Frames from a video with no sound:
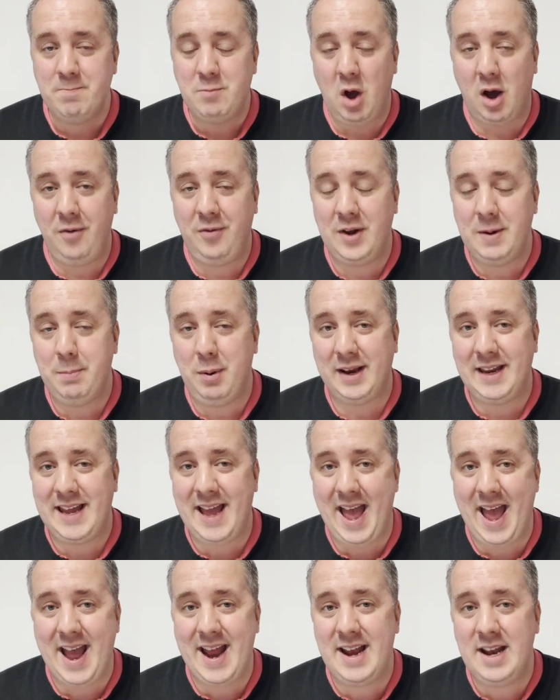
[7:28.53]
I think by
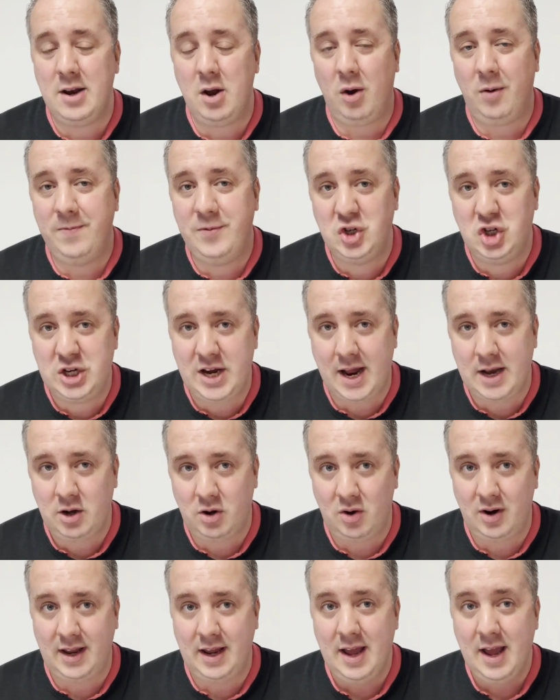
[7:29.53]
the end of
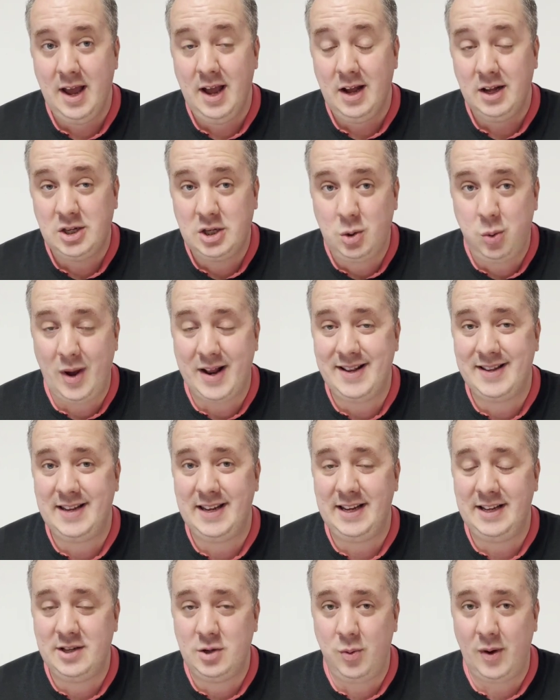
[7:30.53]
January
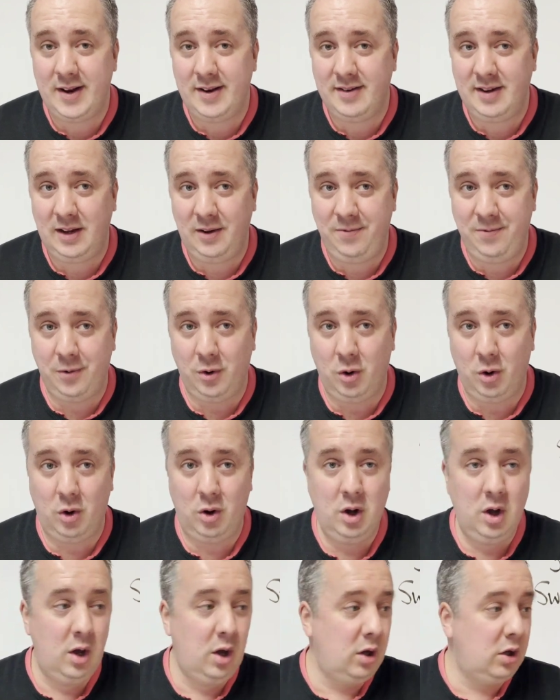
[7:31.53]

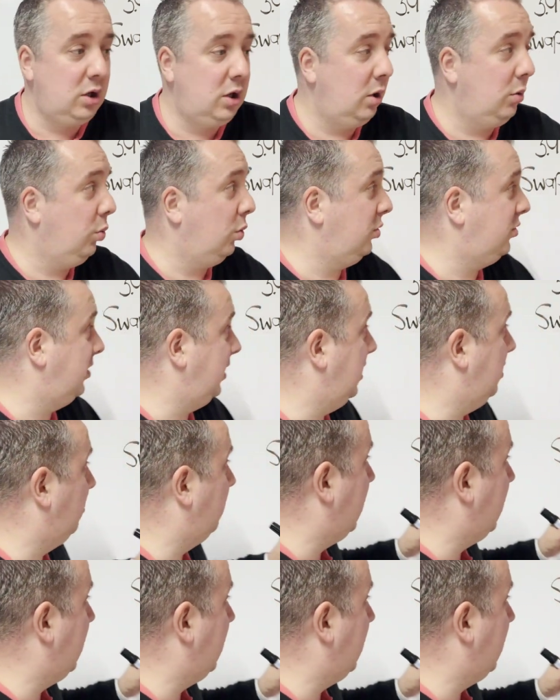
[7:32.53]
2024, you will see a